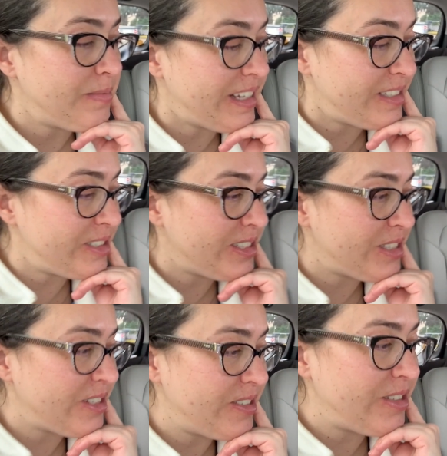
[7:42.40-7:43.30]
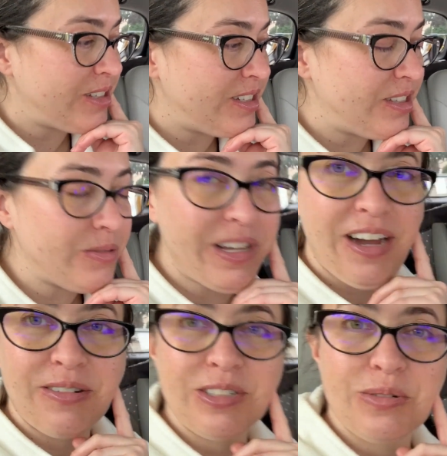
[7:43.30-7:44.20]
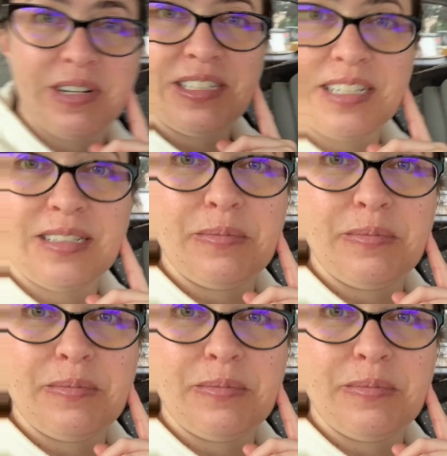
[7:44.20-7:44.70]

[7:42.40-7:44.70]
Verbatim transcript: miles, three hours, 26